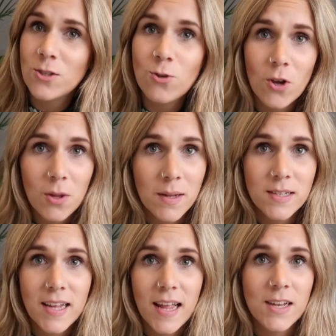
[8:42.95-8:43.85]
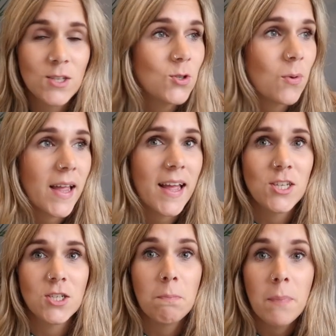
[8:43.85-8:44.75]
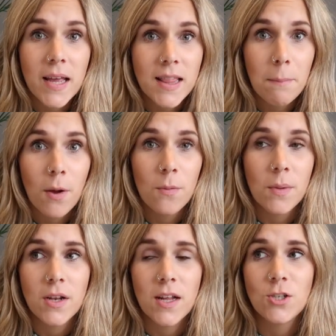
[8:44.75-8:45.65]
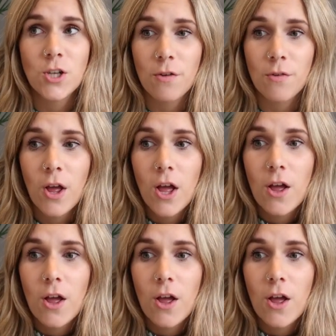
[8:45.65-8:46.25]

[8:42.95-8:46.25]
Document it and enjoy it and just be in the moment and don't